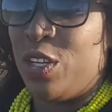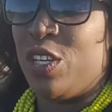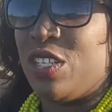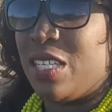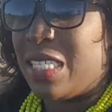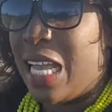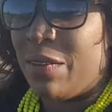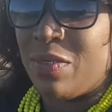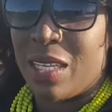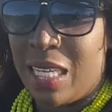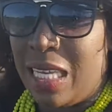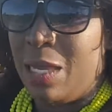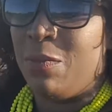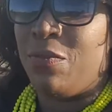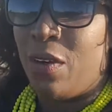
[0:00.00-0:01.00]
You just have to
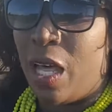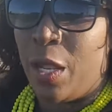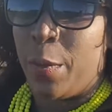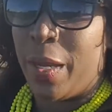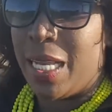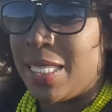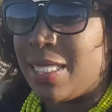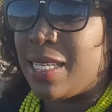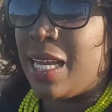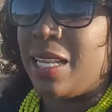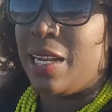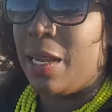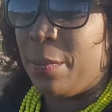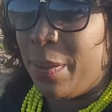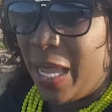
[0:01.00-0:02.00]
keep following us on
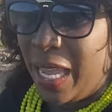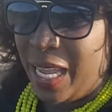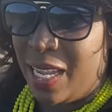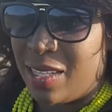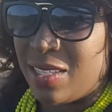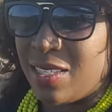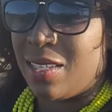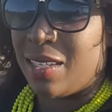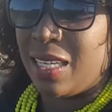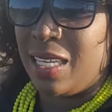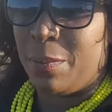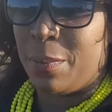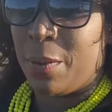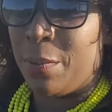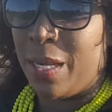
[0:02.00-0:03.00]
our page to
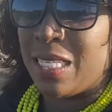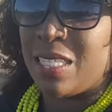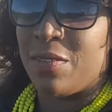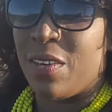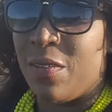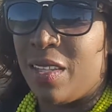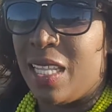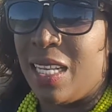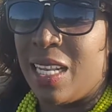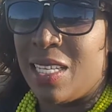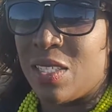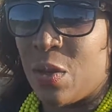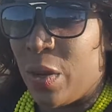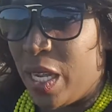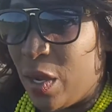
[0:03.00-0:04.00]
keep abreast of everything
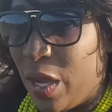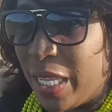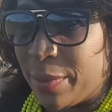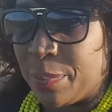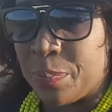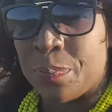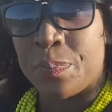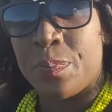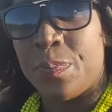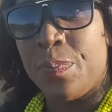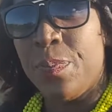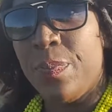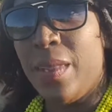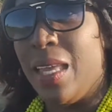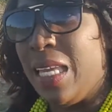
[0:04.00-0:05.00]
that's going on.
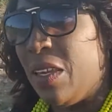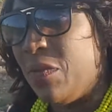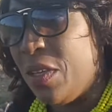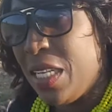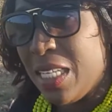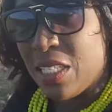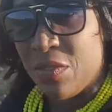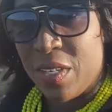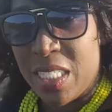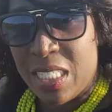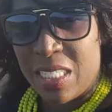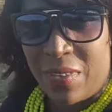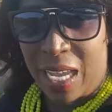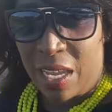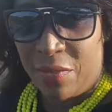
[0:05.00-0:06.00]
If you need to reach
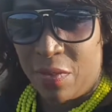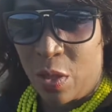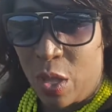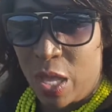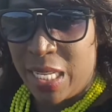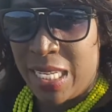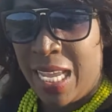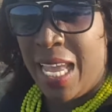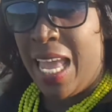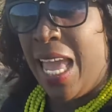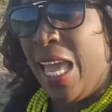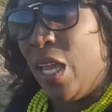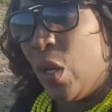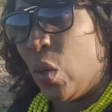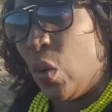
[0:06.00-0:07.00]
us via phone,
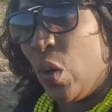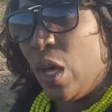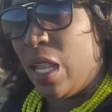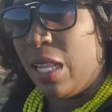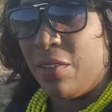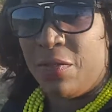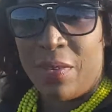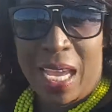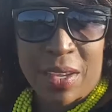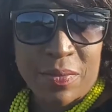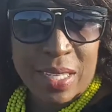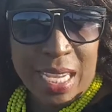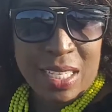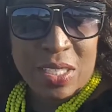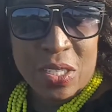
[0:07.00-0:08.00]
call
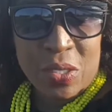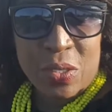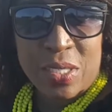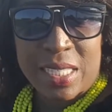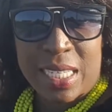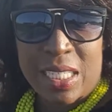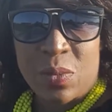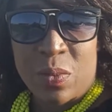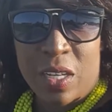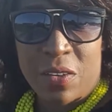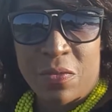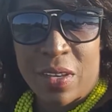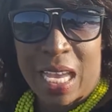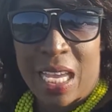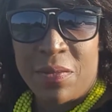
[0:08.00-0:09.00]

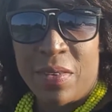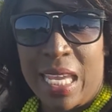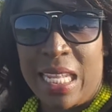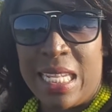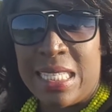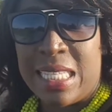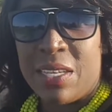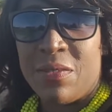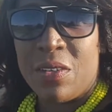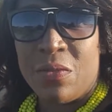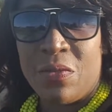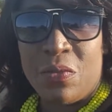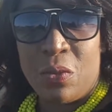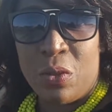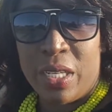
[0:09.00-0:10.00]

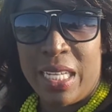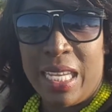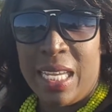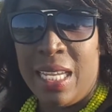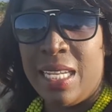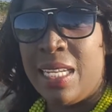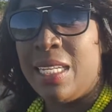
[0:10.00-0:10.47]
592-615-8740.